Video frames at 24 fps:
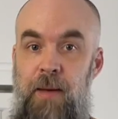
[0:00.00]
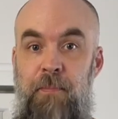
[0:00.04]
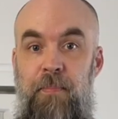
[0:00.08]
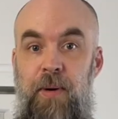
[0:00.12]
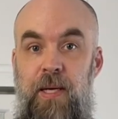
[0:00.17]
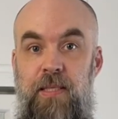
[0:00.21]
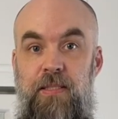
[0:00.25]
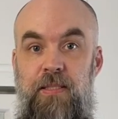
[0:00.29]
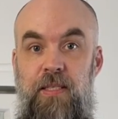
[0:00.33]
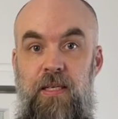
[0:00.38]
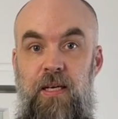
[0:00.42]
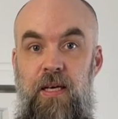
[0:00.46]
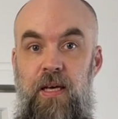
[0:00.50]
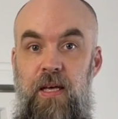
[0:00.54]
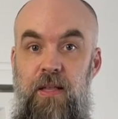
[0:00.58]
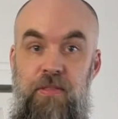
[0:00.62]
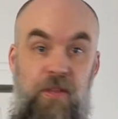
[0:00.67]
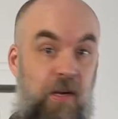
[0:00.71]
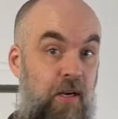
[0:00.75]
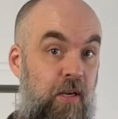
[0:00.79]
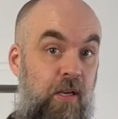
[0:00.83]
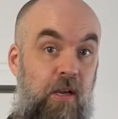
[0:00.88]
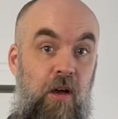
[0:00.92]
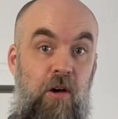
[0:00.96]
But
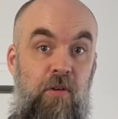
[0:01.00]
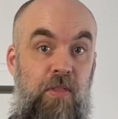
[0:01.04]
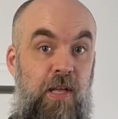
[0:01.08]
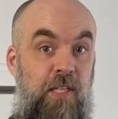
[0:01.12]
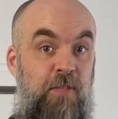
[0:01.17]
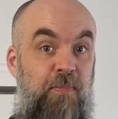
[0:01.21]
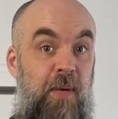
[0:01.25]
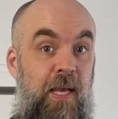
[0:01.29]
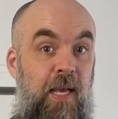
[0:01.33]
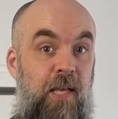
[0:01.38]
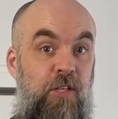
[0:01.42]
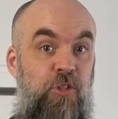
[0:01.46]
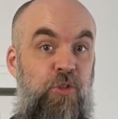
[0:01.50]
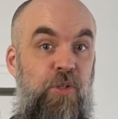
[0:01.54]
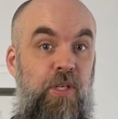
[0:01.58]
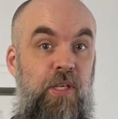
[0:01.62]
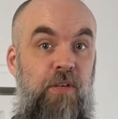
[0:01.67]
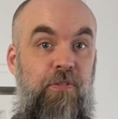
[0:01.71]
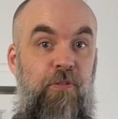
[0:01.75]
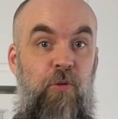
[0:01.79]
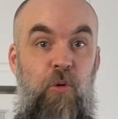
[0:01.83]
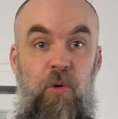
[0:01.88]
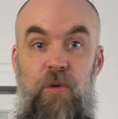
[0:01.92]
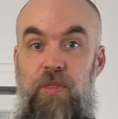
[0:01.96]
there you go. That's my
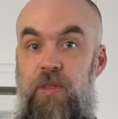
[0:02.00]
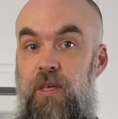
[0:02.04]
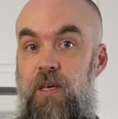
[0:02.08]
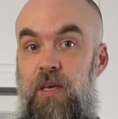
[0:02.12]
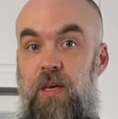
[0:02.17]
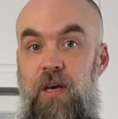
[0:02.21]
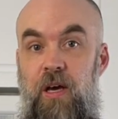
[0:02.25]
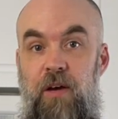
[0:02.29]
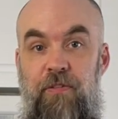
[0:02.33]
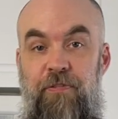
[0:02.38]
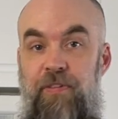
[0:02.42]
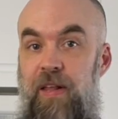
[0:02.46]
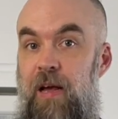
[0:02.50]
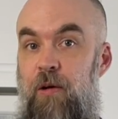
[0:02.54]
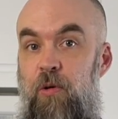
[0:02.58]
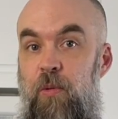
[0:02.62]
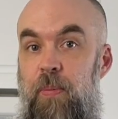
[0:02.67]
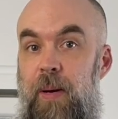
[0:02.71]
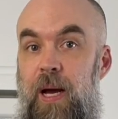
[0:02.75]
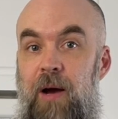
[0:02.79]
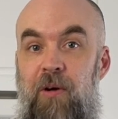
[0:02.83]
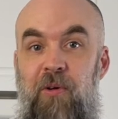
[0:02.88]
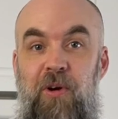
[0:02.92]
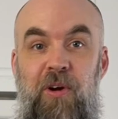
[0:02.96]
entry for the Flower
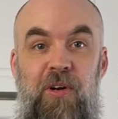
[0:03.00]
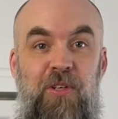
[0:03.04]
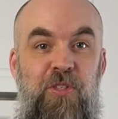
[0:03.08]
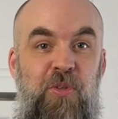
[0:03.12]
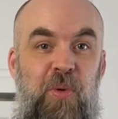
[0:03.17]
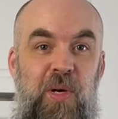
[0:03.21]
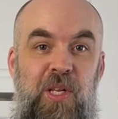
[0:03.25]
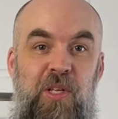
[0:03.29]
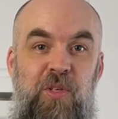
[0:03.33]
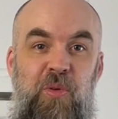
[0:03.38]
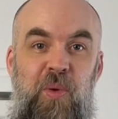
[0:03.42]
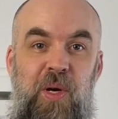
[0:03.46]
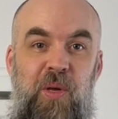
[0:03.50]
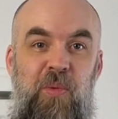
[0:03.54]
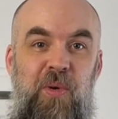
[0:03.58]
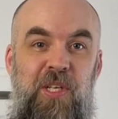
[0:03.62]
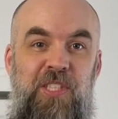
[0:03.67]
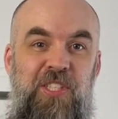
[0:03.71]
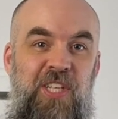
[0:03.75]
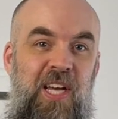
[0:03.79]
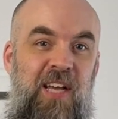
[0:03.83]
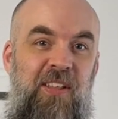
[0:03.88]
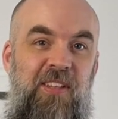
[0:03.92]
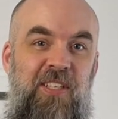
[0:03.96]
Power
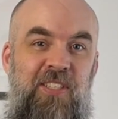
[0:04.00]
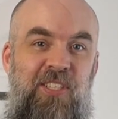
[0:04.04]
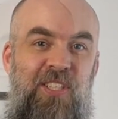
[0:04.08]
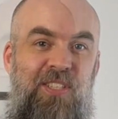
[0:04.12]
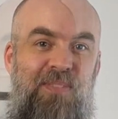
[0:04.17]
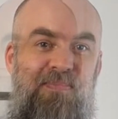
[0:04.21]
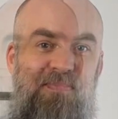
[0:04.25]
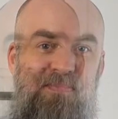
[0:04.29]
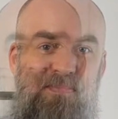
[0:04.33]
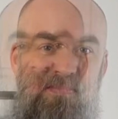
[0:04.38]
2021 challenge.